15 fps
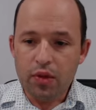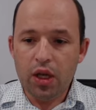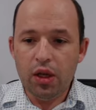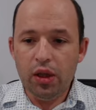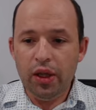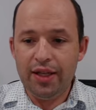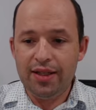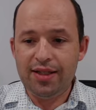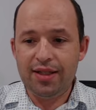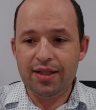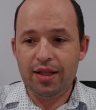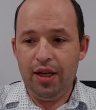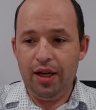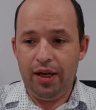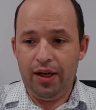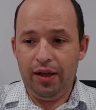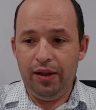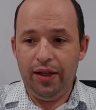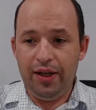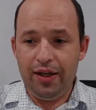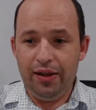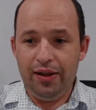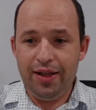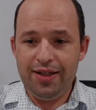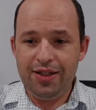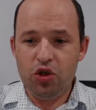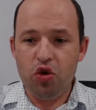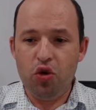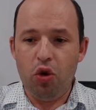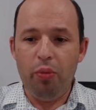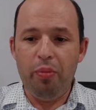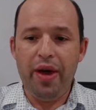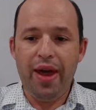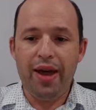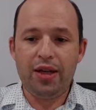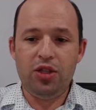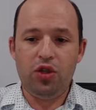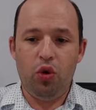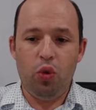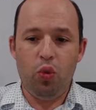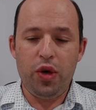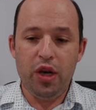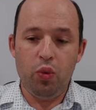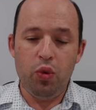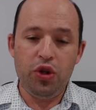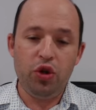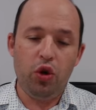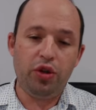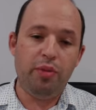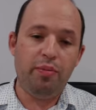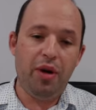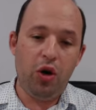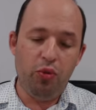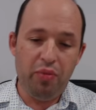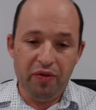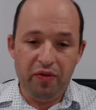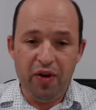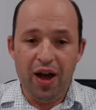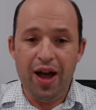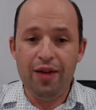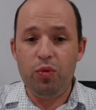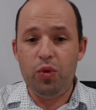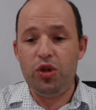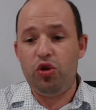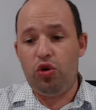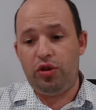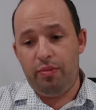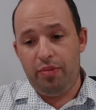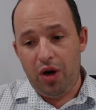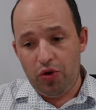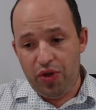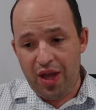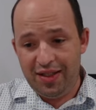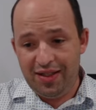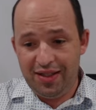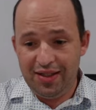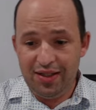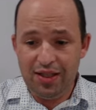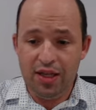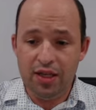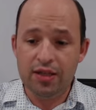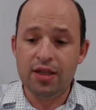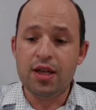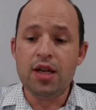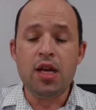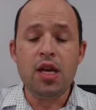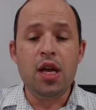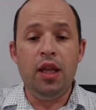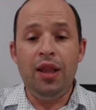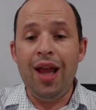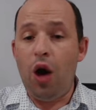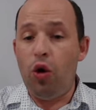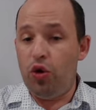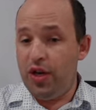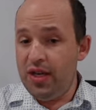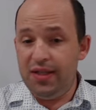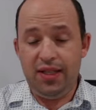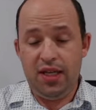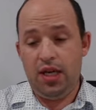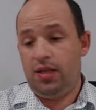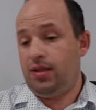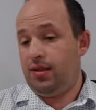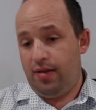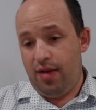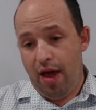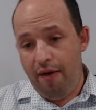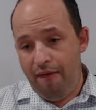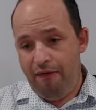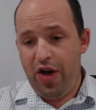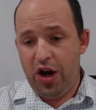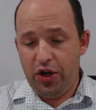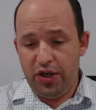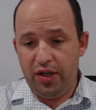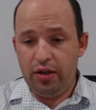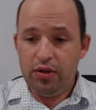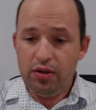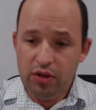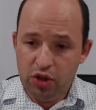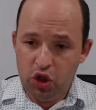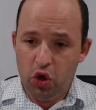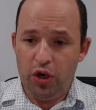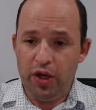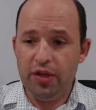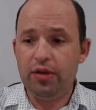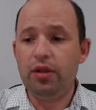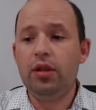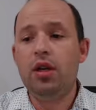let's scroll back. So we talked about b5, we talked about knight c6. Now e6, very solid